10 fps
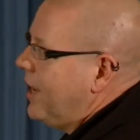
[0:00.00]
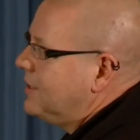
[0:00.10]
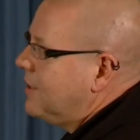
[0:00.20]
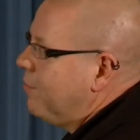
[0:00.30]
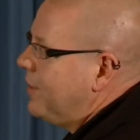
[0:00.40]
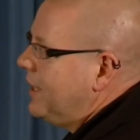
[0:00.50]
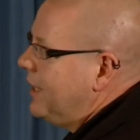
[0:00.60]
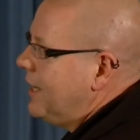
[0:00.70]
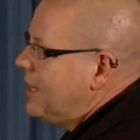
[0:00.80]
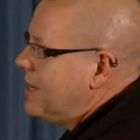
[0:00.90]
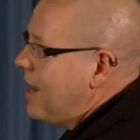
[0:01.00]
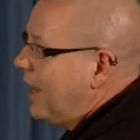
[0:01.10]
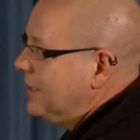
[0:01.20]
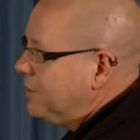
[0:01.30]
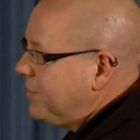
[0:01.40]
It's a really
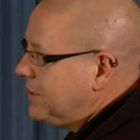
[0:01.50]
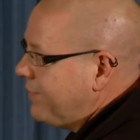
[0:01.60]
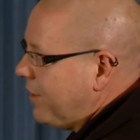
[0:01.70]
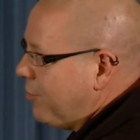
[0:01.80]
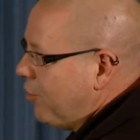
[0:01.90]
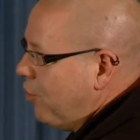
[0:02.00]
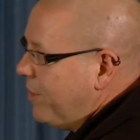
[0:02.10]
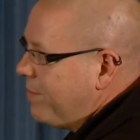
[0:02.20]
non-specific probe.